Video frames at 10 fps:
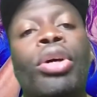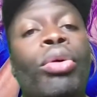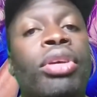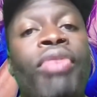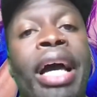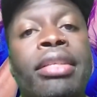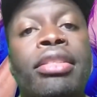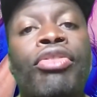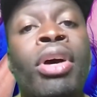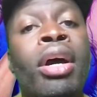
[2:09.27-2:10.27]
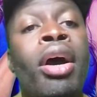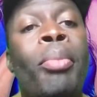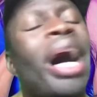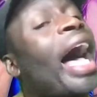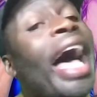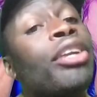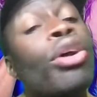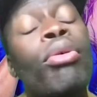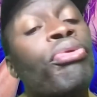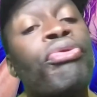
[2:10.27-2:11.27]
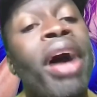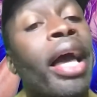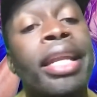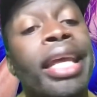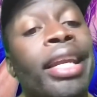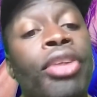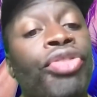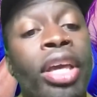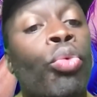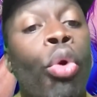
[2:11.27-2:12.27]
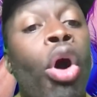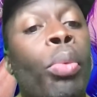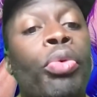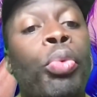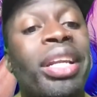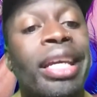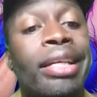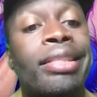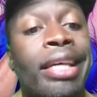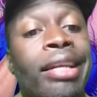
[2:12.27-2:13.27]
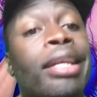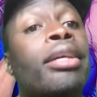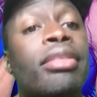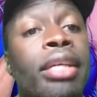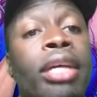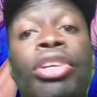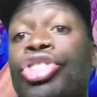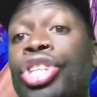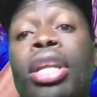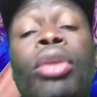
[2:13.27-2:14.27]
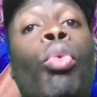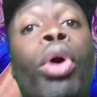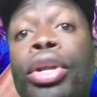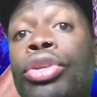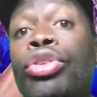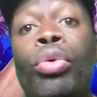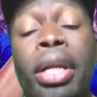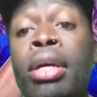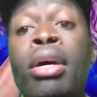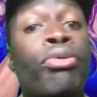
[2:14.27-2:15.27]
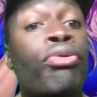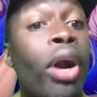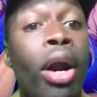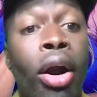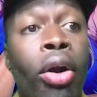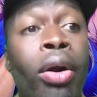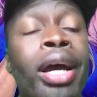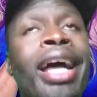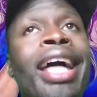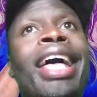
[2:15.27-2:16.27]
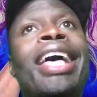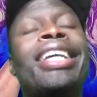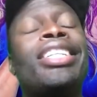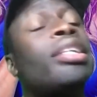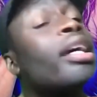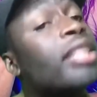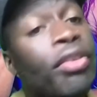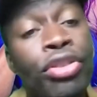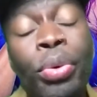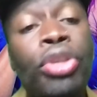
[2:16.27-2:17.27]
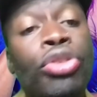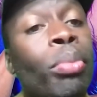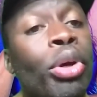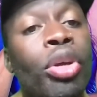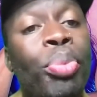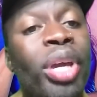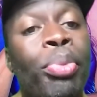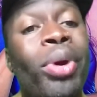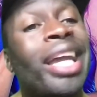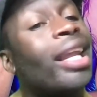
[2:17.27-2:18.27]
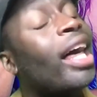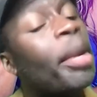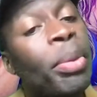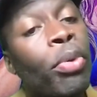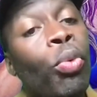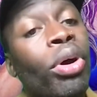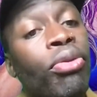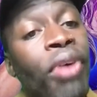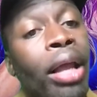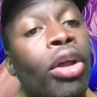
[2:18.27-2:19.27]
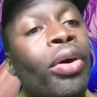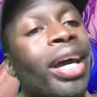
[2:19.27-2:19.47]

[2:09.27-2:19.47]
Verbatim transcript: so divisive, but I don't find anything wrong with what Nicki said. Nicki said that she didn't want to do it for her. She does have a 22 million people, and a lot of people will follow